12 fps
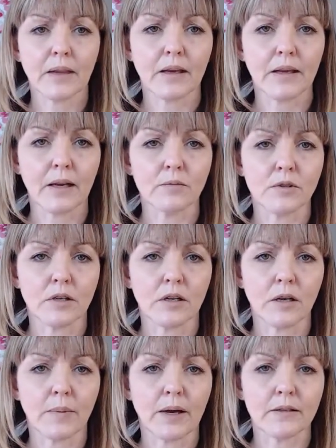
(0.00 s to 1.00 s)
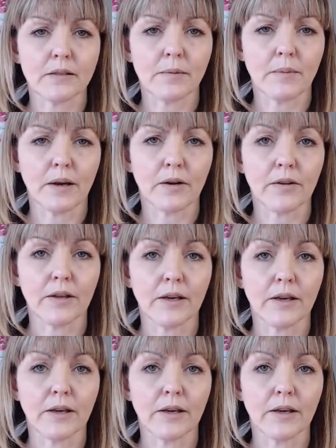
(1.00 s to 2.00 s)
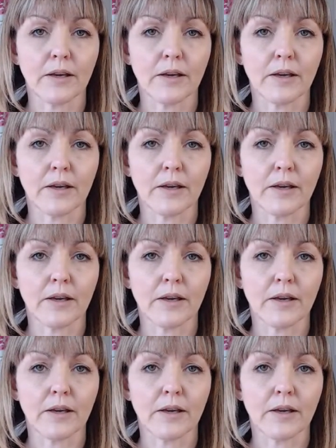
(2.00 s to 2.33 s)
again, I'm just going to go back to my other camera.